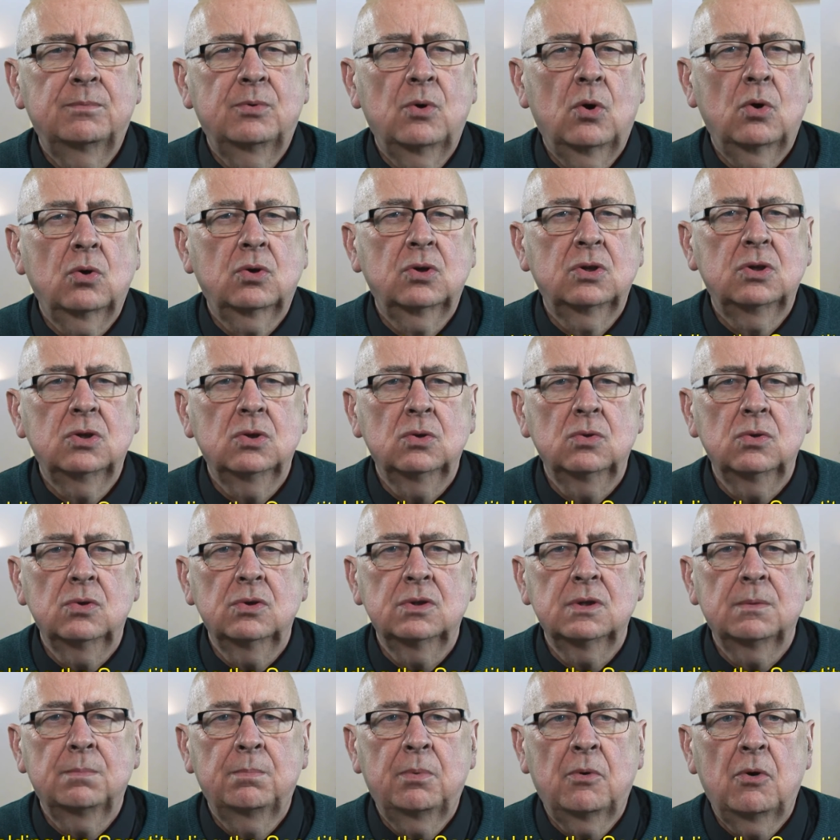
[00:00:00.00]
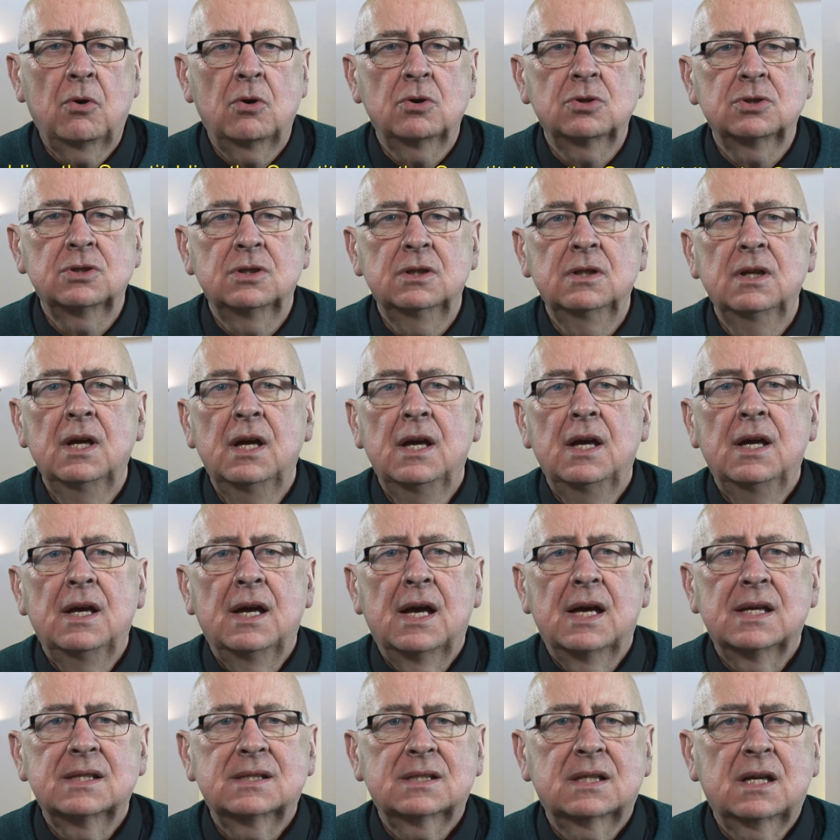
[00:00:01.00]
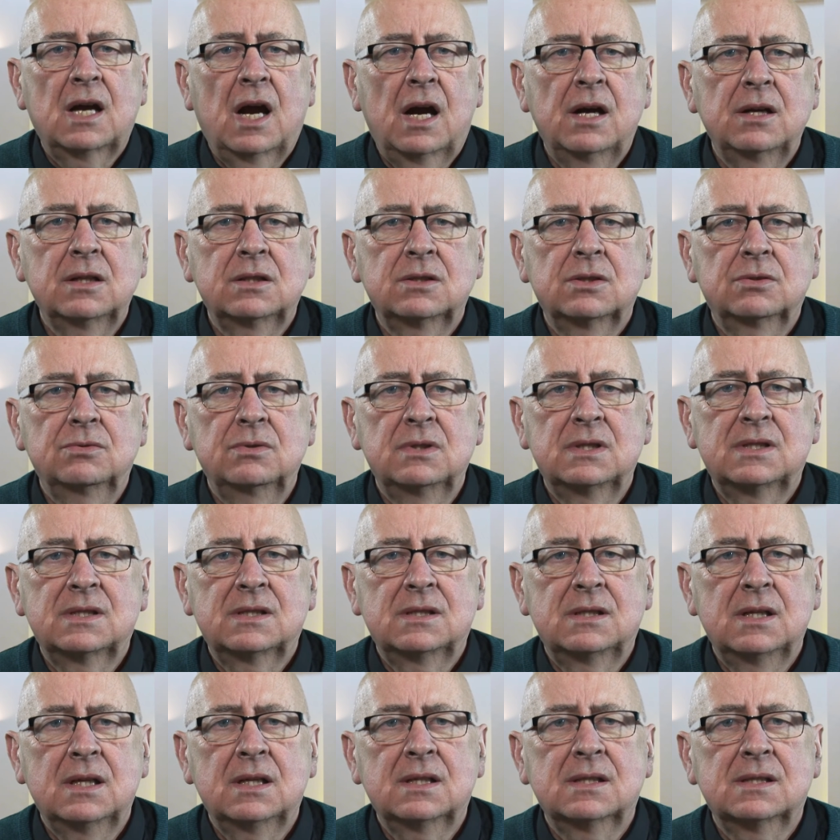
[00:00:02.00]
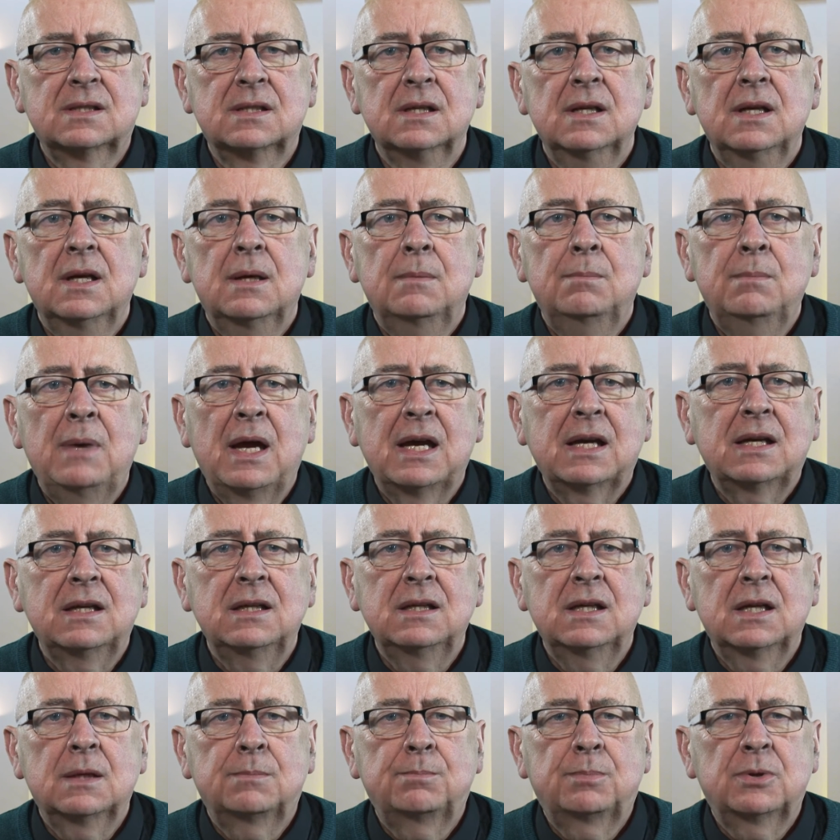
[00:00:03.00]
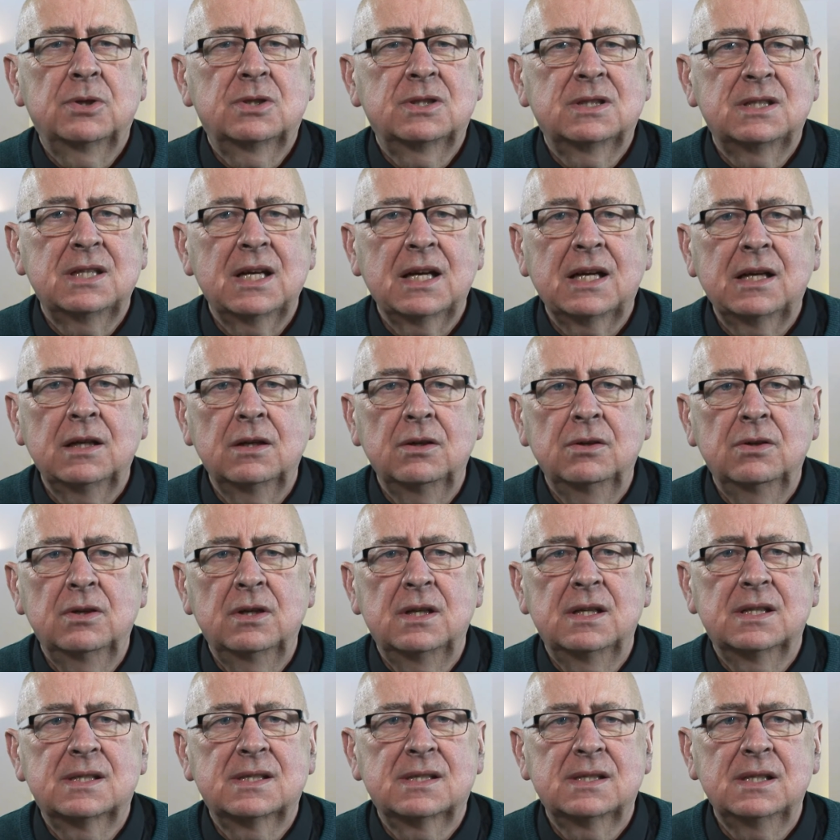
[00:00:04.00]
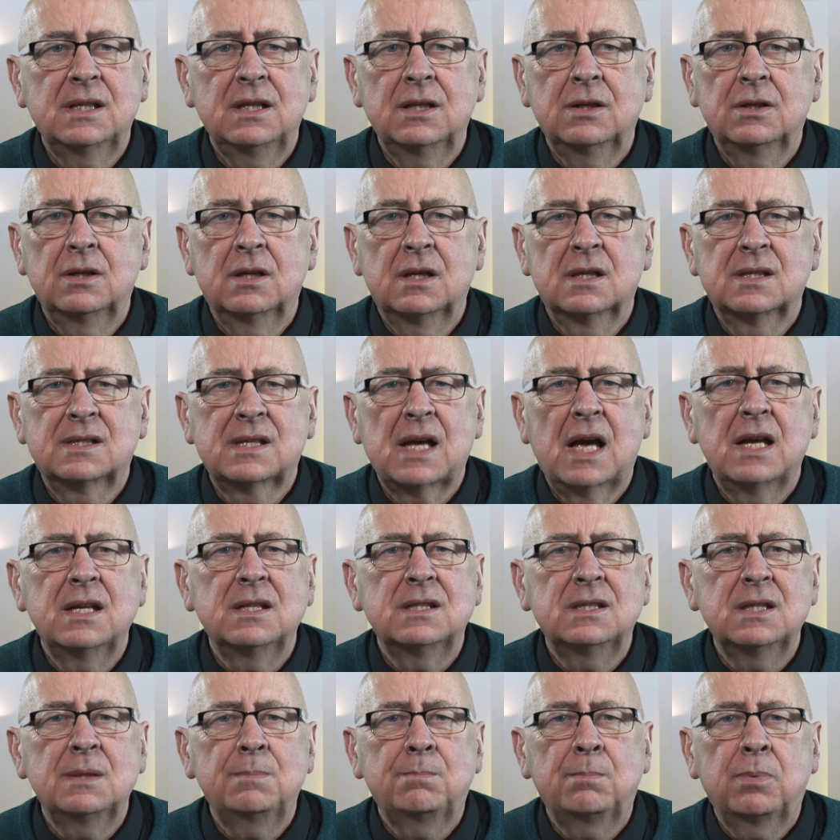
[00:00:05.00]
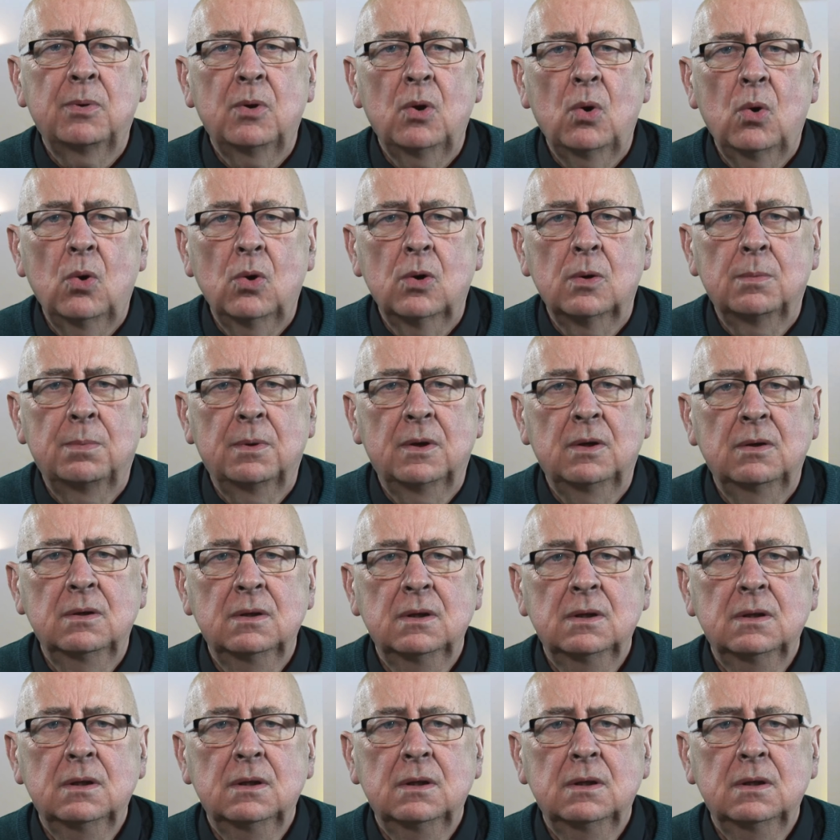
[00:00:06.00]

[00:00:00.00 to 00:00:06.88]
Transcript: procured abortion has characteristics making it particularly serious and deplorable."